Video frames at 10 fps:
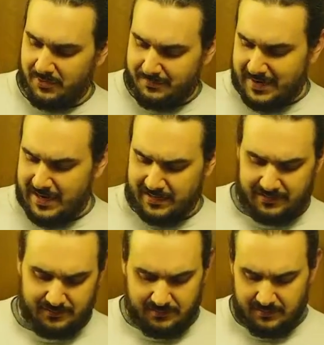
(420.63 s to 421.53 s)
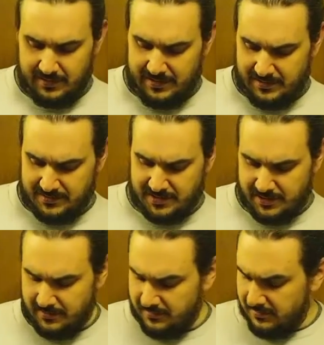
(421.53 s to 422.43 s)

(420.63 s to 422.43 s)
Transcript: it back and, and uh,